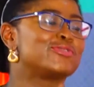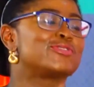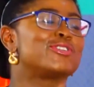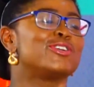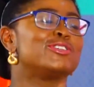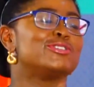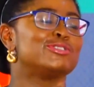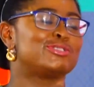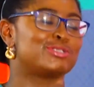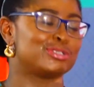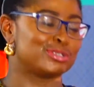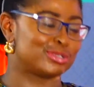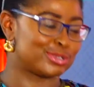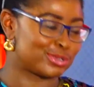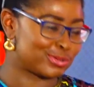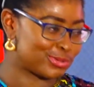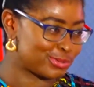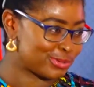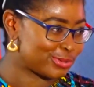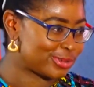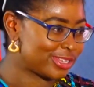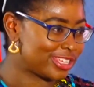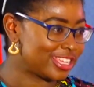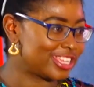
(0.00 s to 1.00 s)
you've gone to
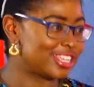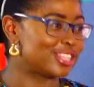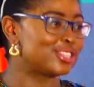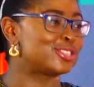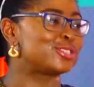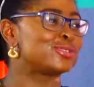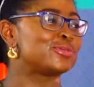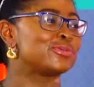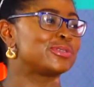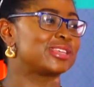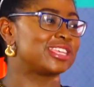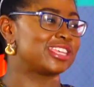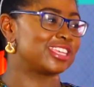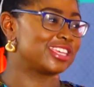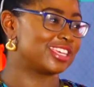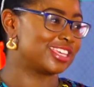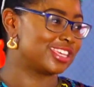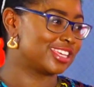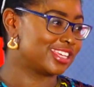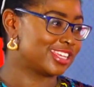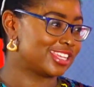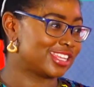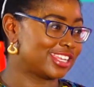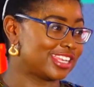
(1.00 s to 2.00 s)
school, it's
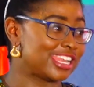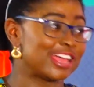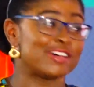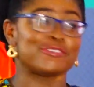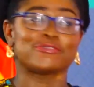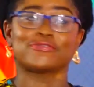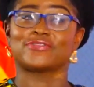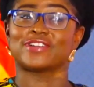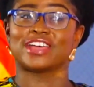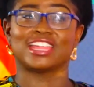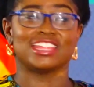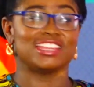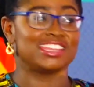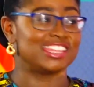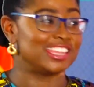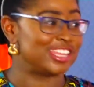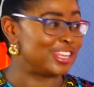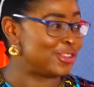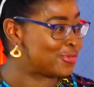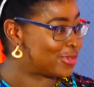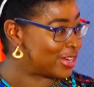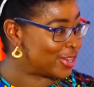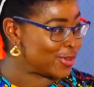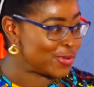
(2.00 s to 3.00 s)
okay. Now find
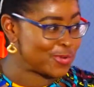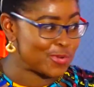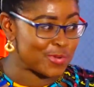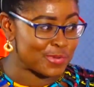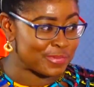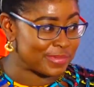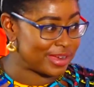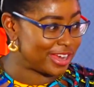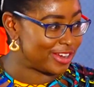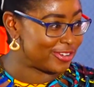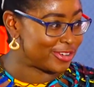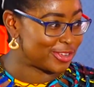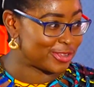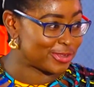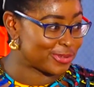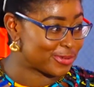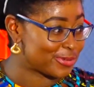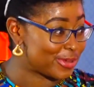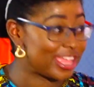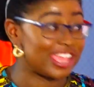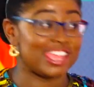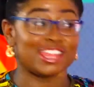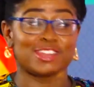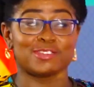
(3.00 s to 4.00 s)
anyone who will marry
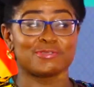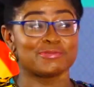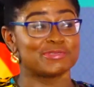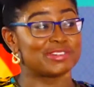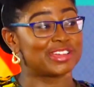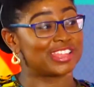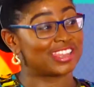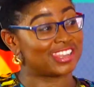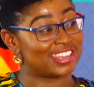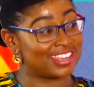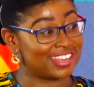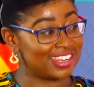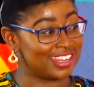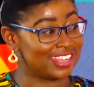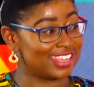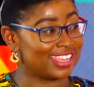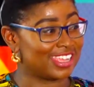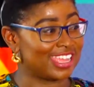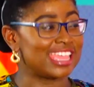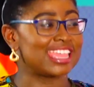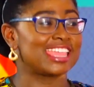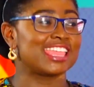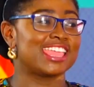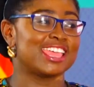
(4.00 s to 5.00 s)
you. Anyone,
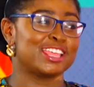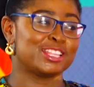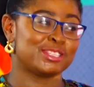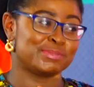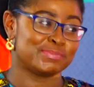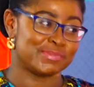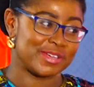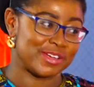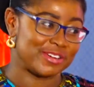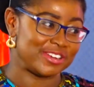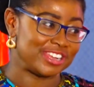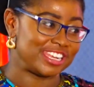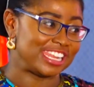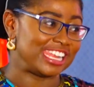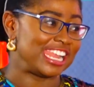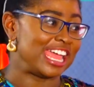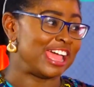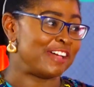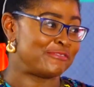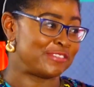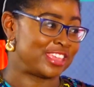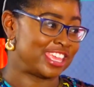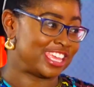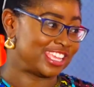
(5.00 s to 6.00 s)
and get married
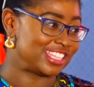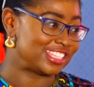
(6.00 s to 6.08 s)
and have